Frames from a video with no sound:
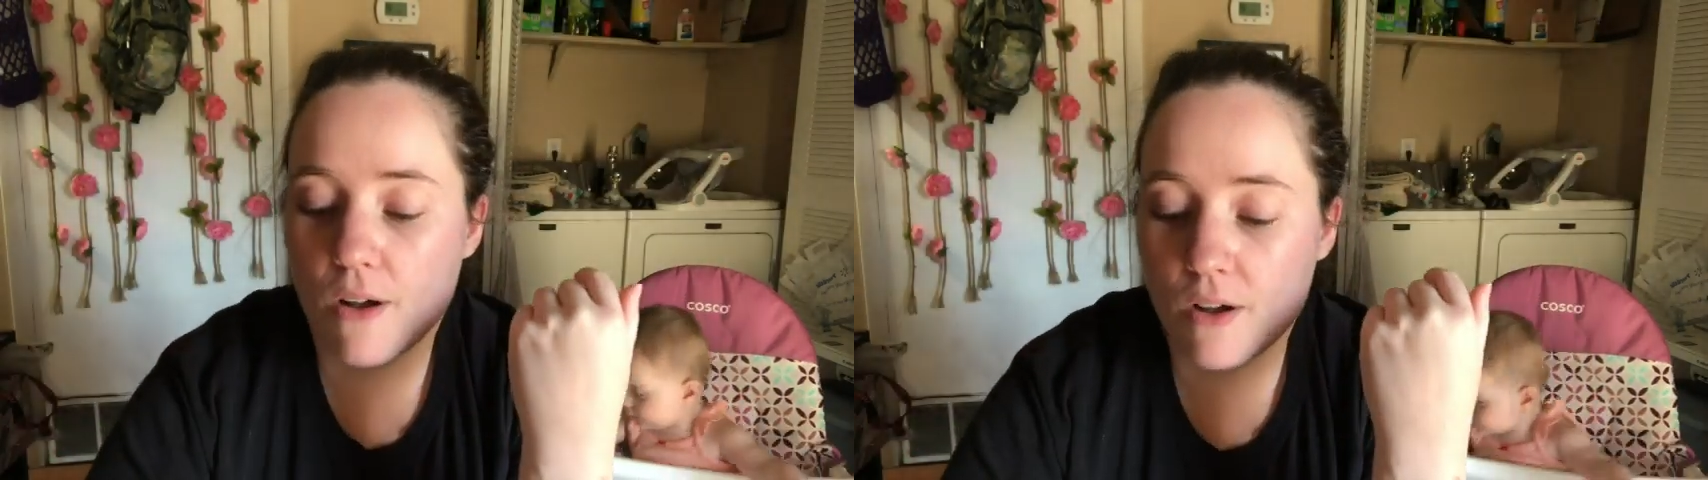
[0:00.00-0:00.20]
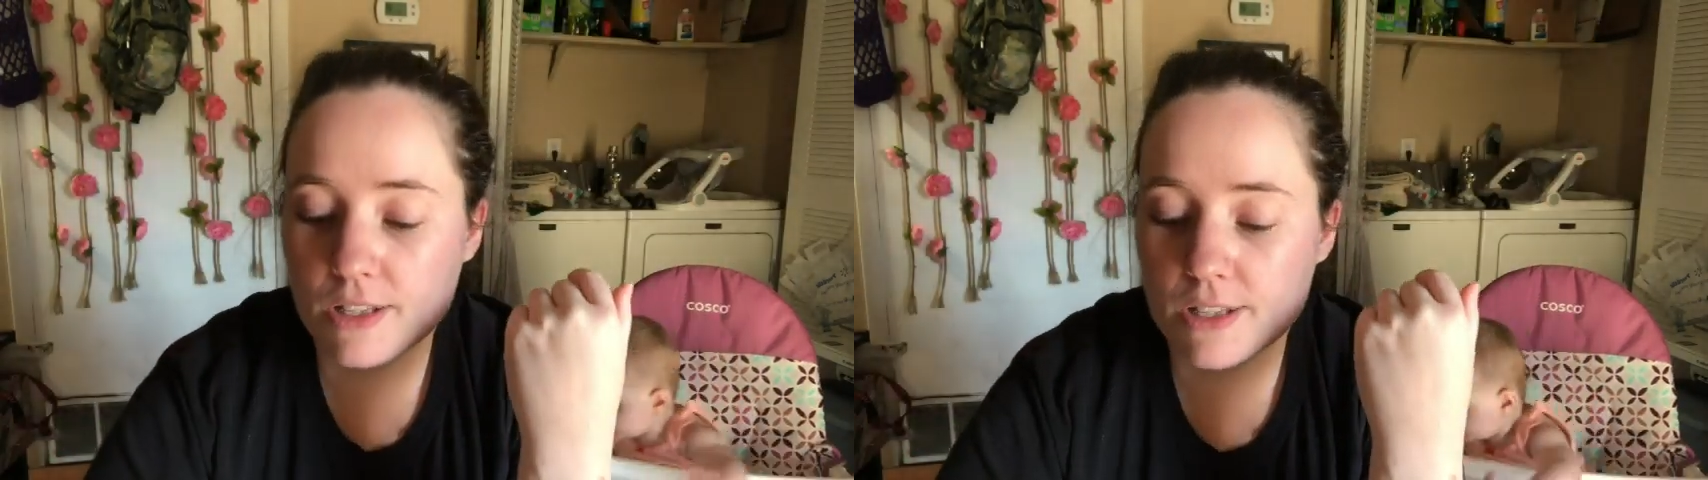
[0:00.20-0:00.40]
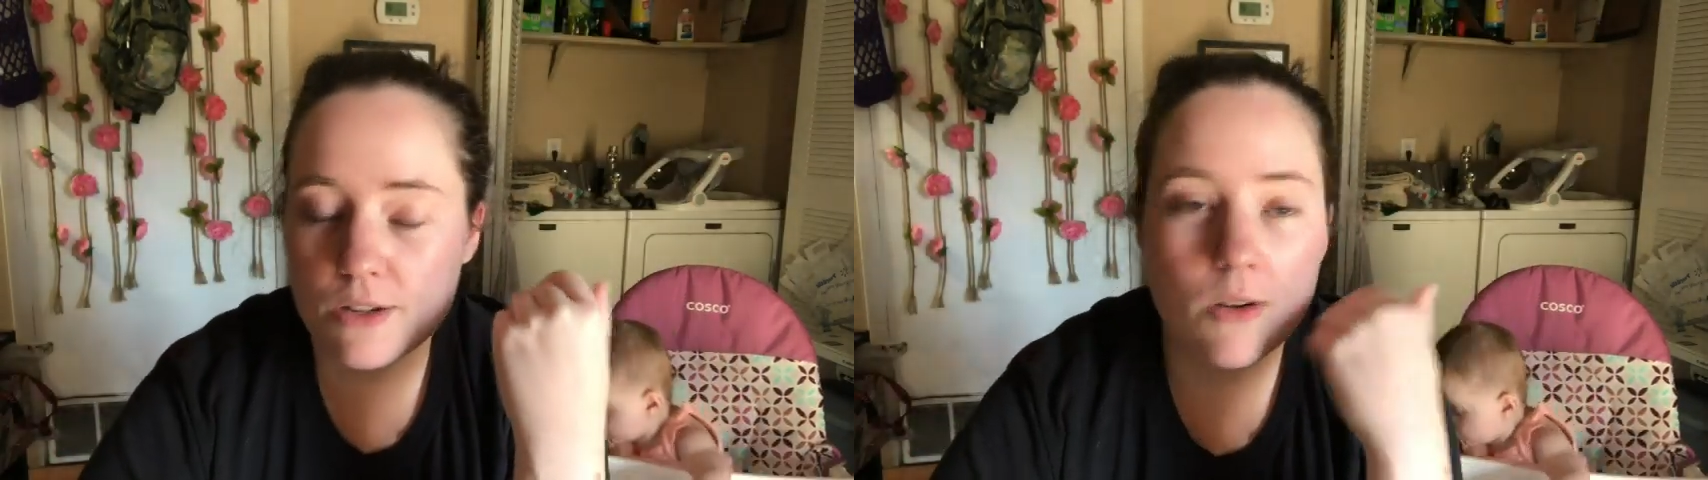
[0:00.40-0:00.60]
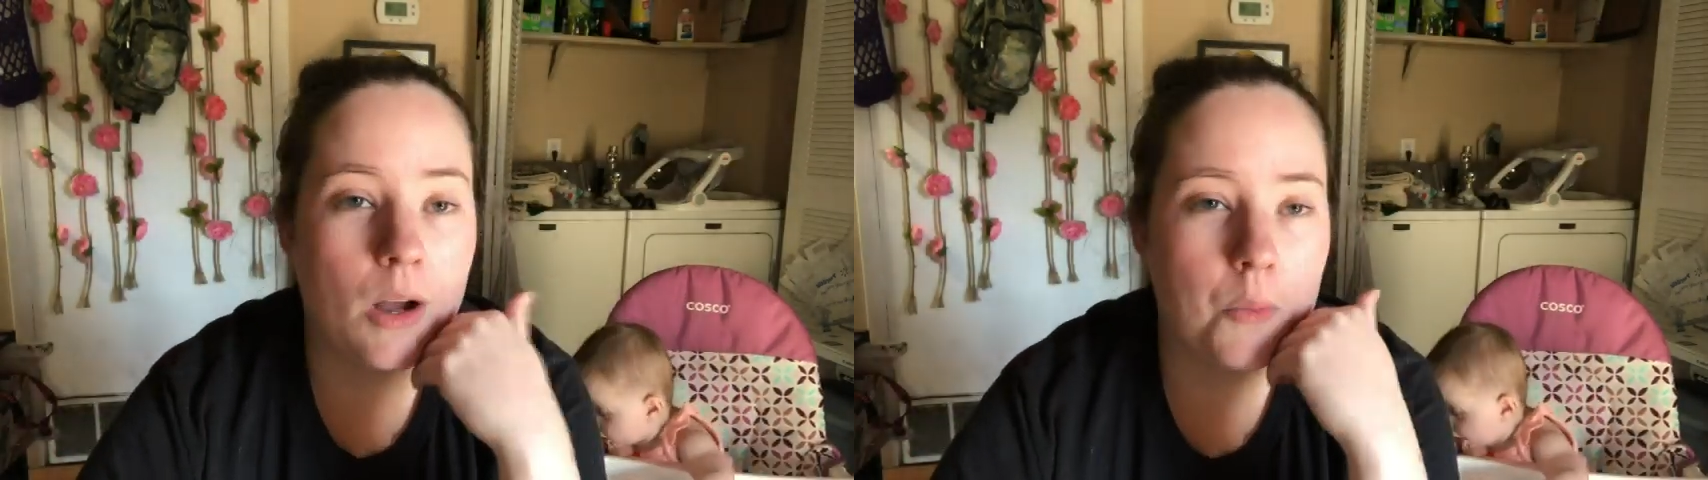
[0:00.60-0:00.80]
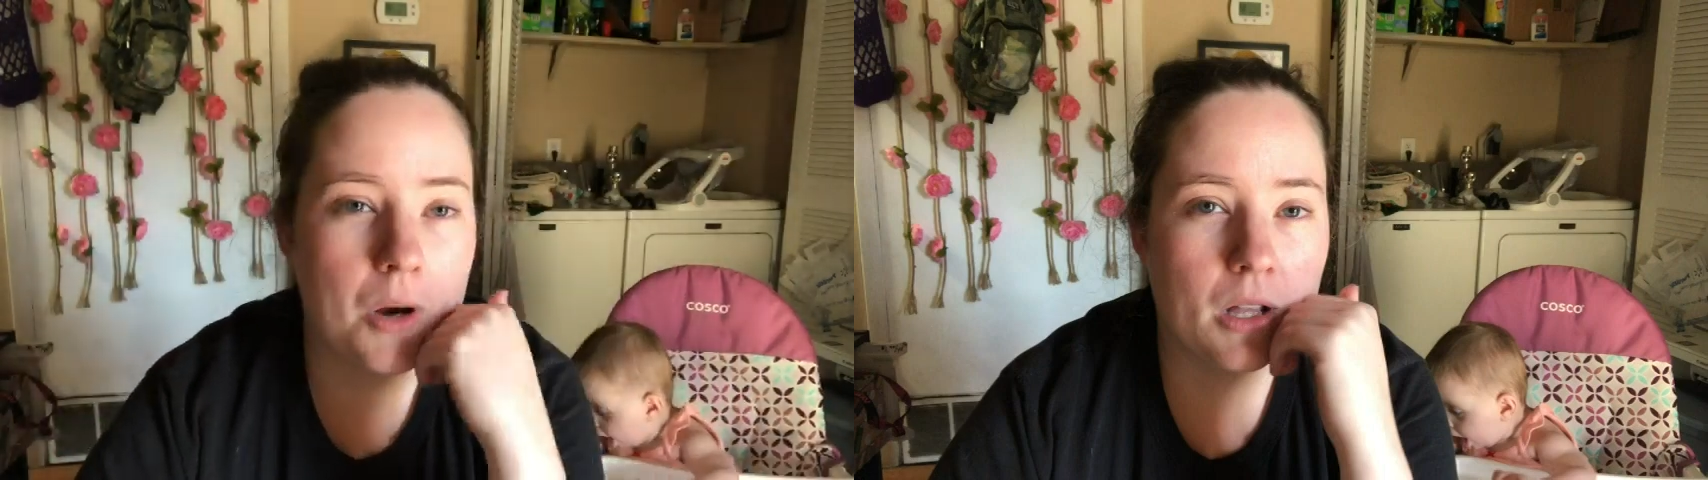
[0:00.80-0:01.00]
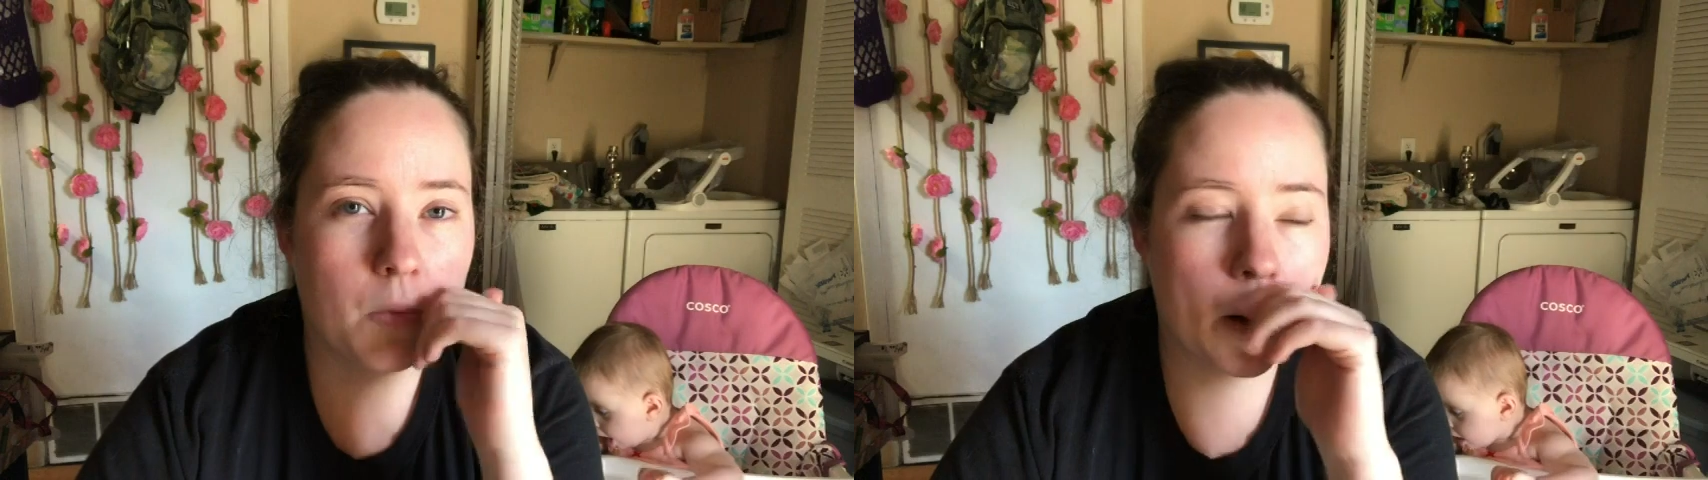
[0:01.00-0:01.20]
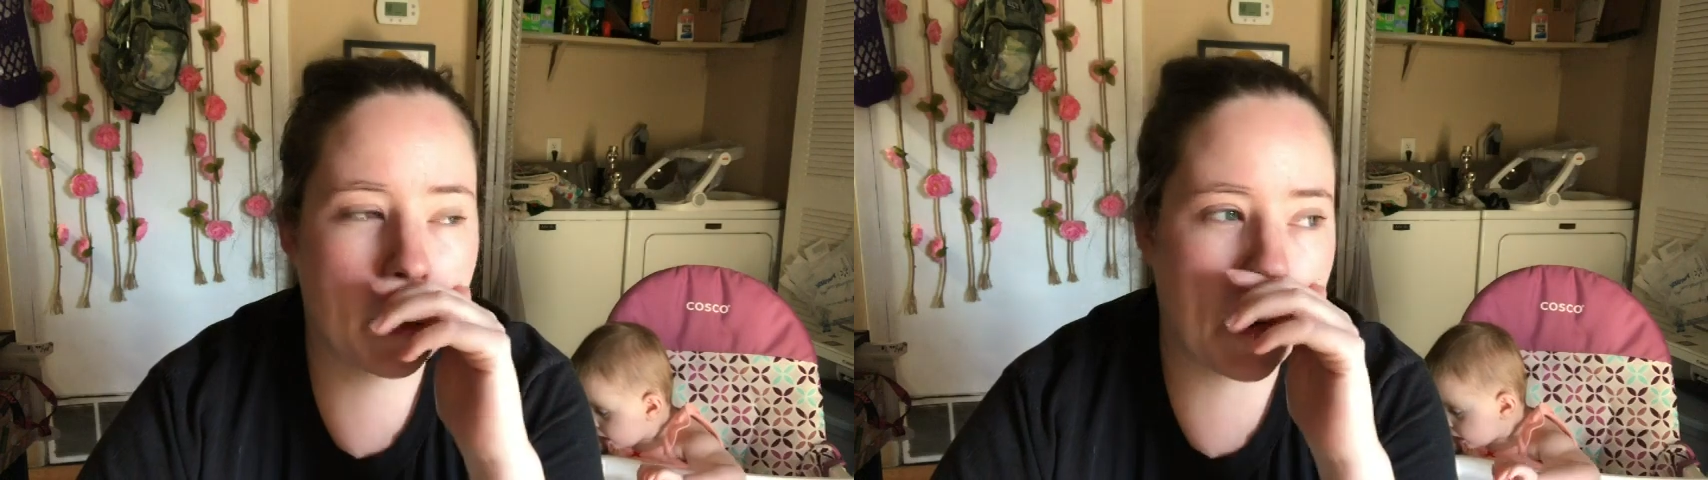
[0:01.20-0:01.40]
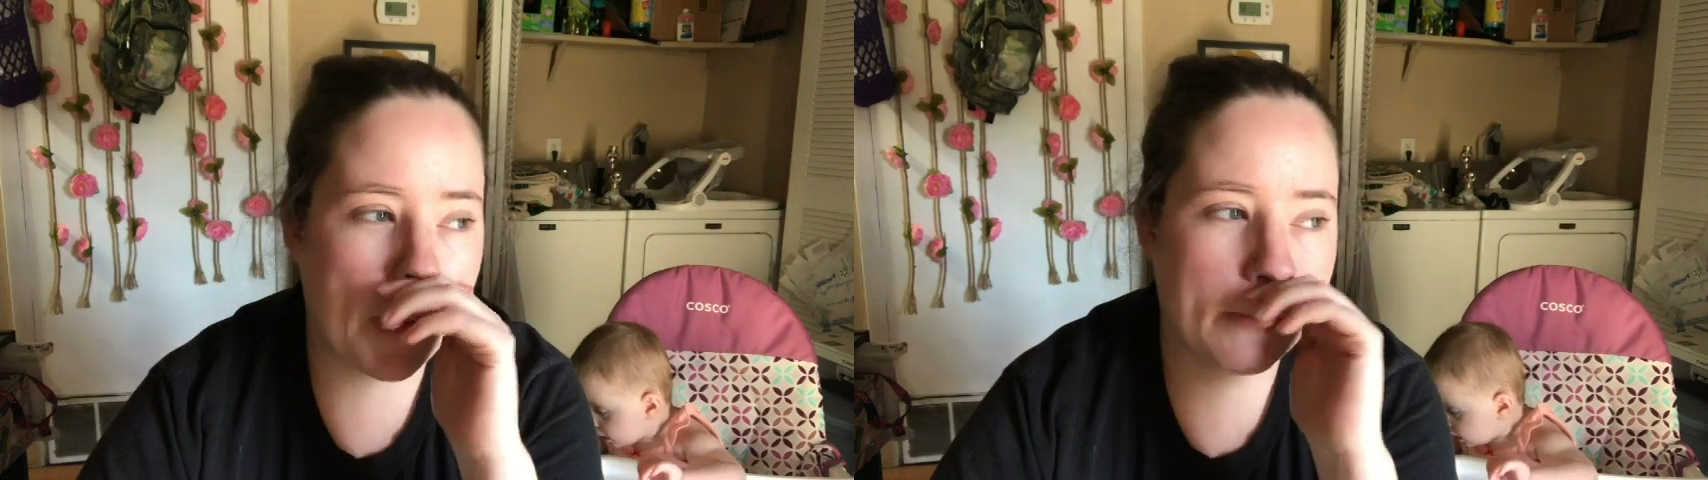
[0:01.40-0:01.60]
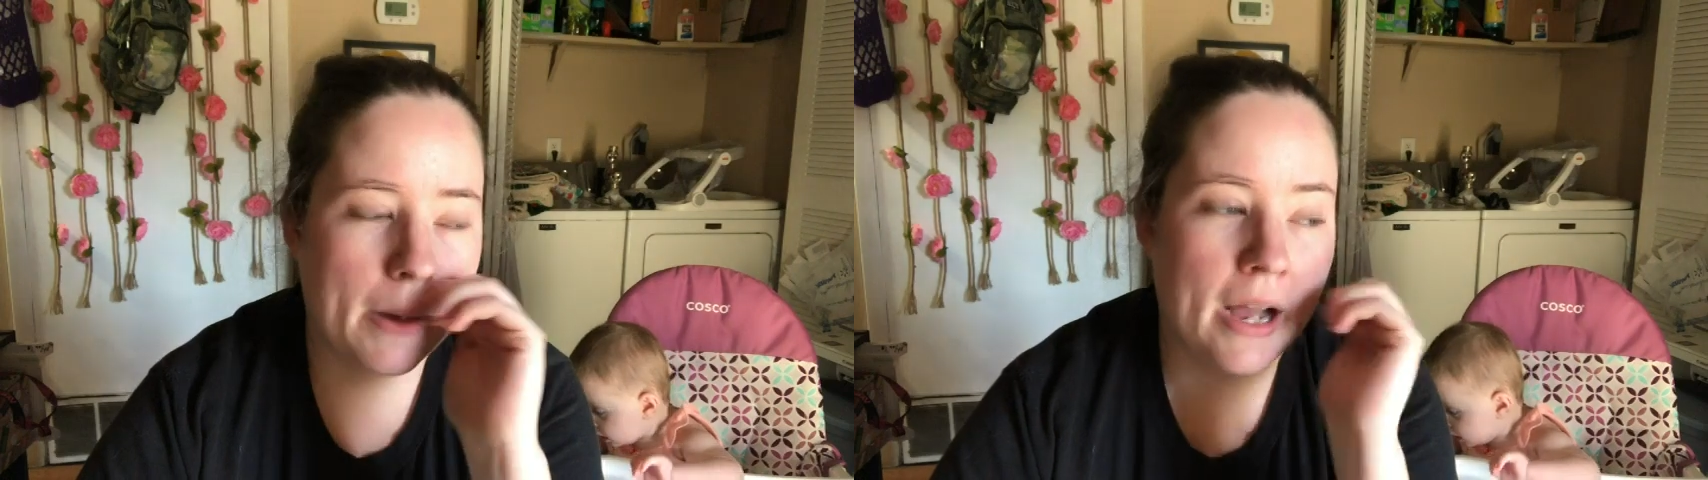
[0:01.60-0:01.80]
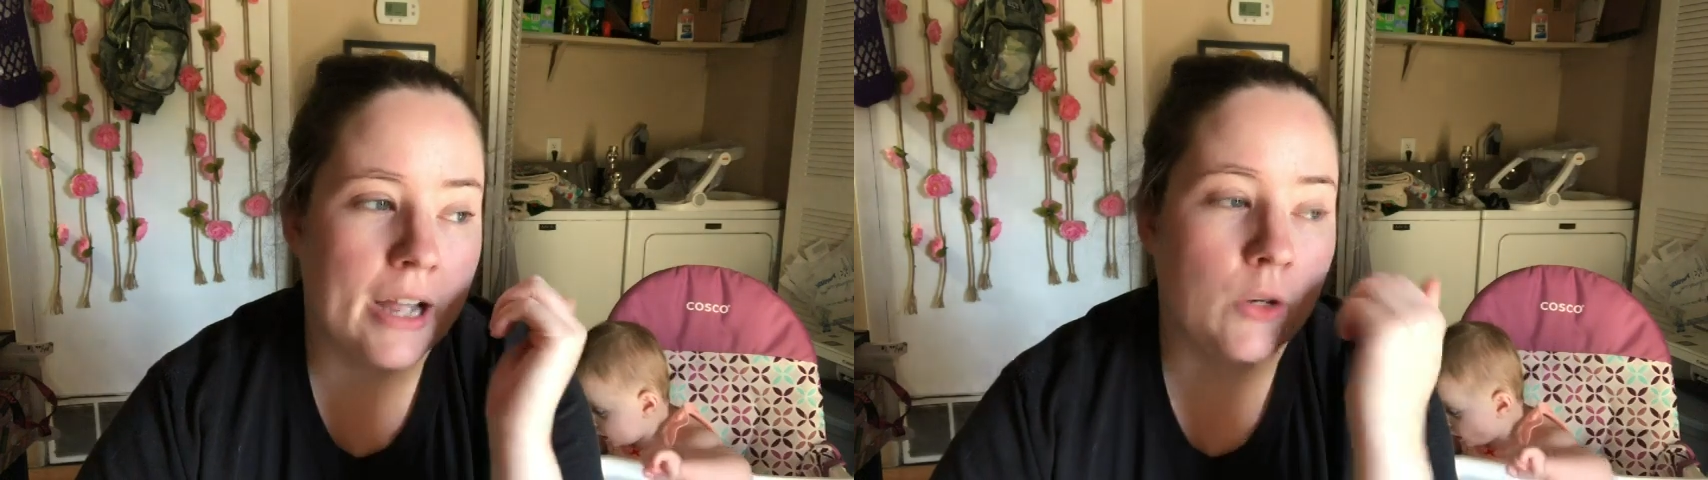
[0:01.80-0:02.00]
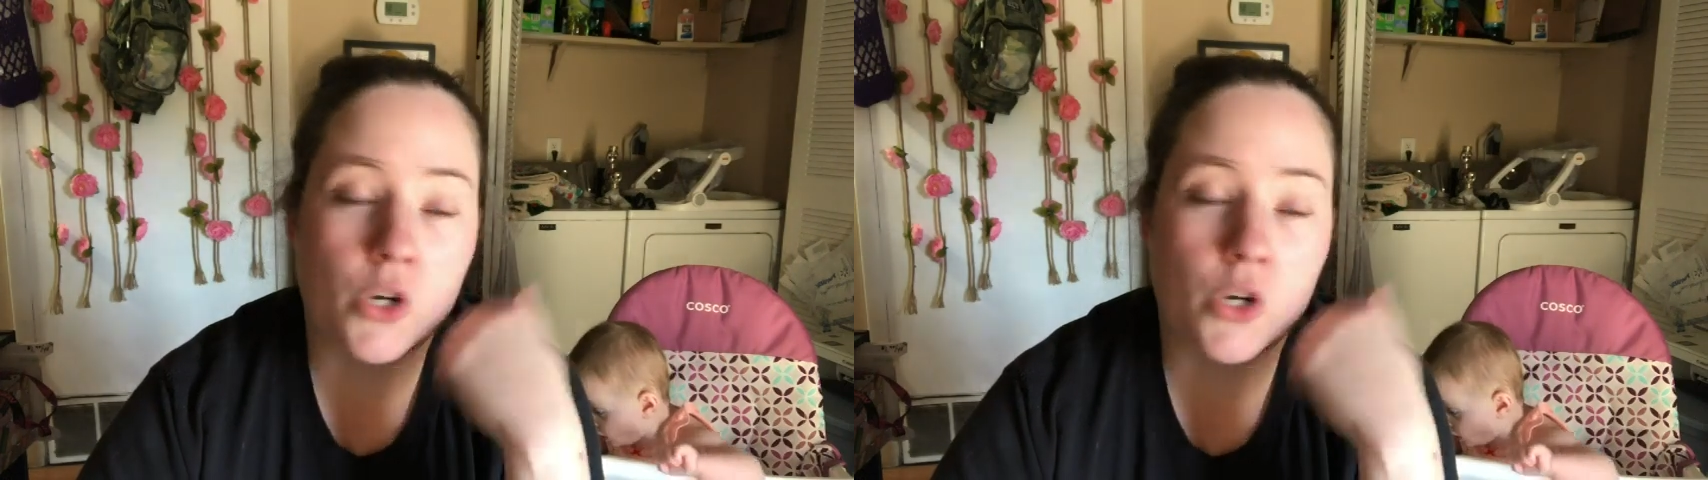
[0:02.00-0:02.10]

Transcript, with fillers: Also, I'll probably work on my